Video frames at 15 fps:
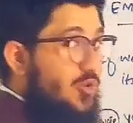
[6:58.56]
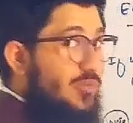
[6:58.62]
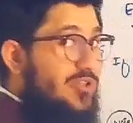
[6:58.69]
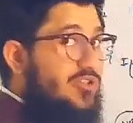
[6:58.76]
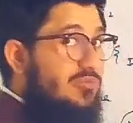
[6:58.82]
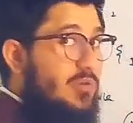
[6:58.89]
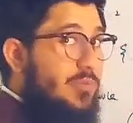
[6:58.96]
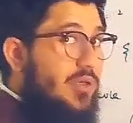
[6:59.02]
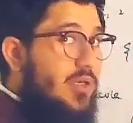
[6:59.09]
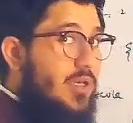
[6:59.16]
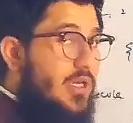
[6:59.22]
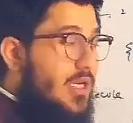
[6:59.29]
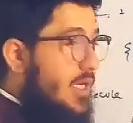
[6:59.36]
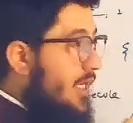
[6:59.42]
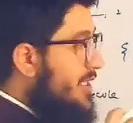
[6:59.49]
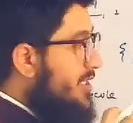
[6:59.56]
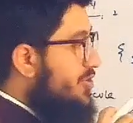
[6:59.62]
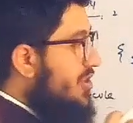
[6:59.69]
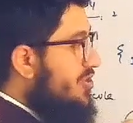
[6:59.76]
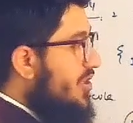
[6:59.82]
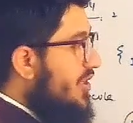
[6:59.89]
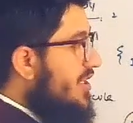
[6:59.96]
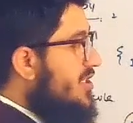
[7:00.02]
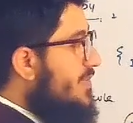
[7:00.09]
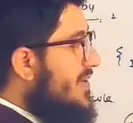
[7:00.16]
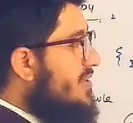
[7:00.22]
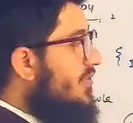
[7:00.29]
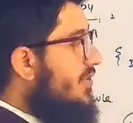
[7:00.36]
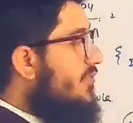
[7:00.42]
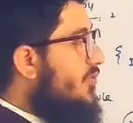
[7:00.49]
that you must remember. Stretching is
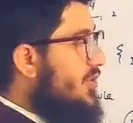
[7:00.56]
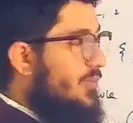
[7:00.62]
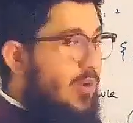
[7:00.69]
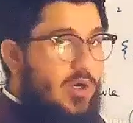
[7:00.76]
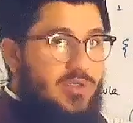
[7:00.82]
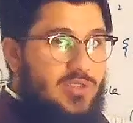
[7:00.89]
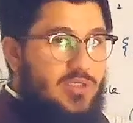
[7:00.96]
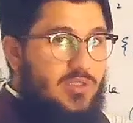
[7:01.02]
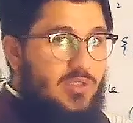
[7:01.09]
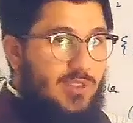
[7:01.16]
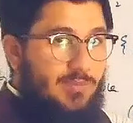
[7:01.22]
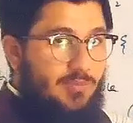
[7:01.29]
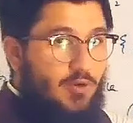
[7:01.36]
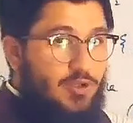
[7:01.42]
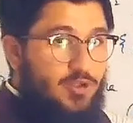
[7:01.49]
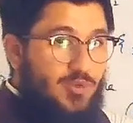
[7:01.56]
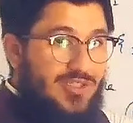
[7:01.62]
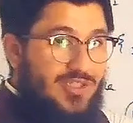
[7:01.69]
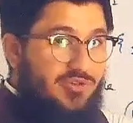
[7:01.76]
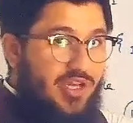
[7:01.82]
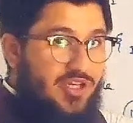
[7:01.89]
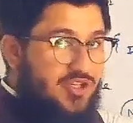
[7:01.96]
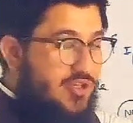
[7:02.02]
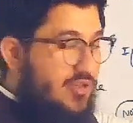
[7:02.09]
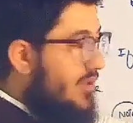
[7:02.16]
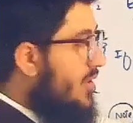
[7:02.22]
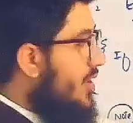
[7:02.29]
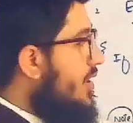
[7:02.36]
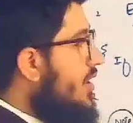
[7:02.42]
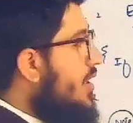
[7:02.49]
specific for the bonds will stretch,
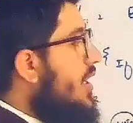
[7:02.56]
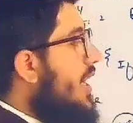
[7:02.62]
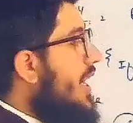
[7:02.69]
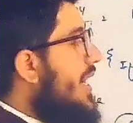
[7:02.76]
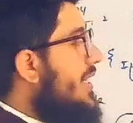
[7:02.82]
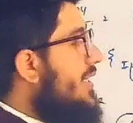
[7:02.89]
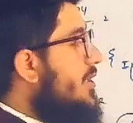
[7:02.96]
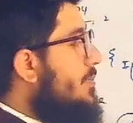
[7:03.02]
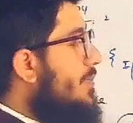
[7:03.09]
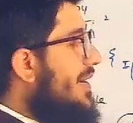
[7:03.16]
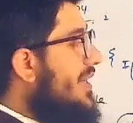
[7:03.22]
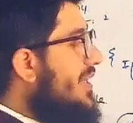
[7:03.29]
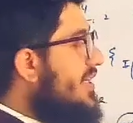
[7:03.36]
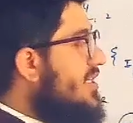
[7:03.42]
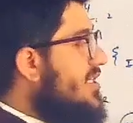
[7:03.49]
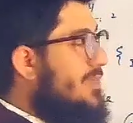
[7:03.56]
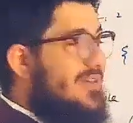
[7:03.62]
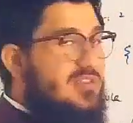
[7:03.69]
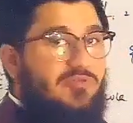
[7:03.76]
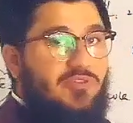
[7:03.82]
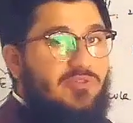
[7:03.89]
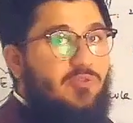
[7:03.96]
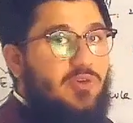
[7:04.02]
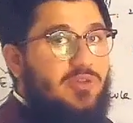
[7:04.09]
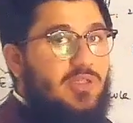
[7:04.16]
and the bending is specific